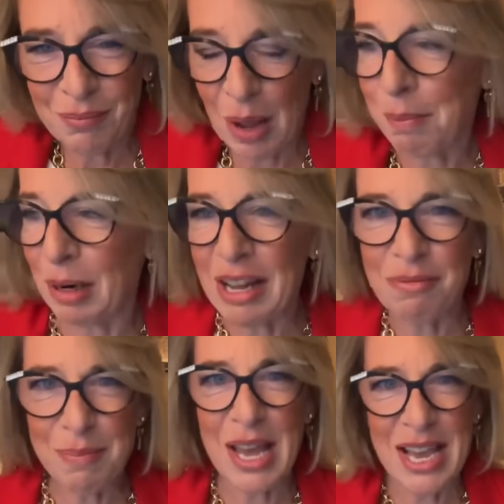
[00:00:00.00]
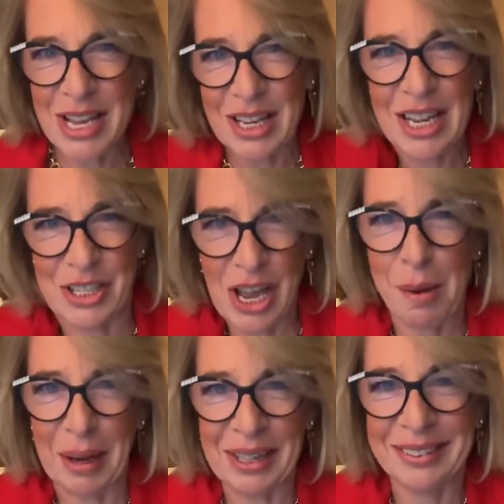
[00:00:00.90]
And believe me, it's
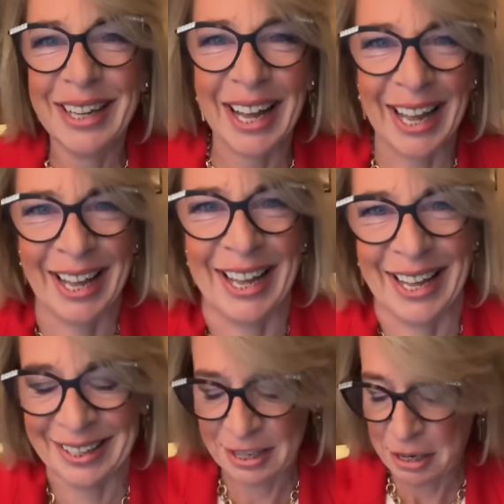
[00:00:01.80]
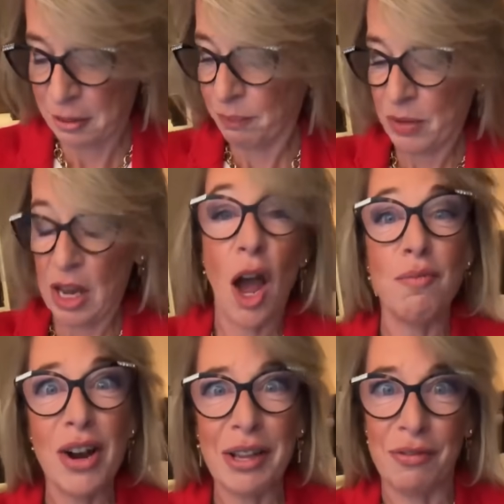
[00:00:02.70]
coming. And I'm
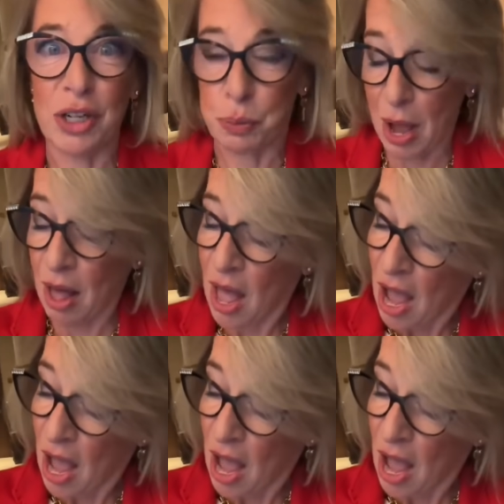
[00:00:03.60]
ready for it as well.